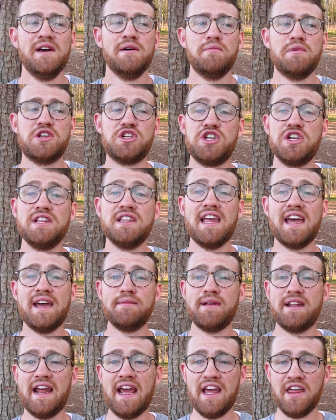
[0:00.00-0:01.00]
But she
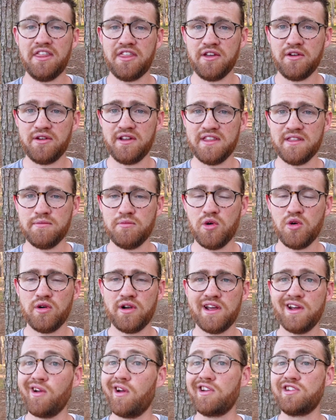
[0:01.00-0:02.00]
lambed at 8:30 in the
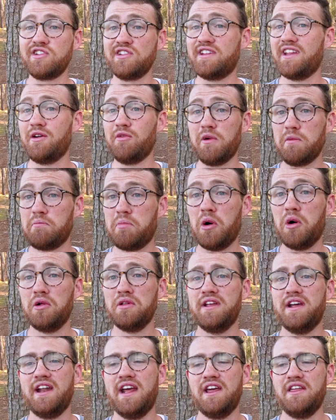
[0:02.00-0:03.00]
morning, or I should say we
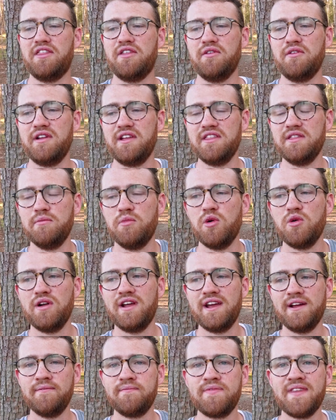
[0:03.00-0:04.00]
polled at 8:30 in the
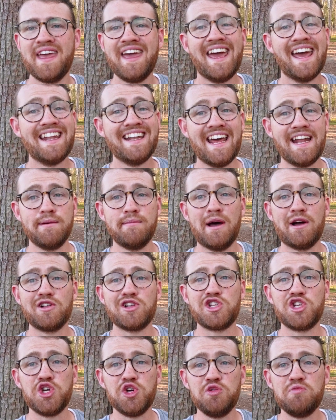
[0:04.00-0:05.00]
morning, and at about
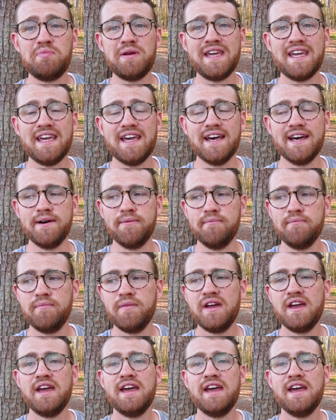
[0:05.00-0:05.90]
2 p.m.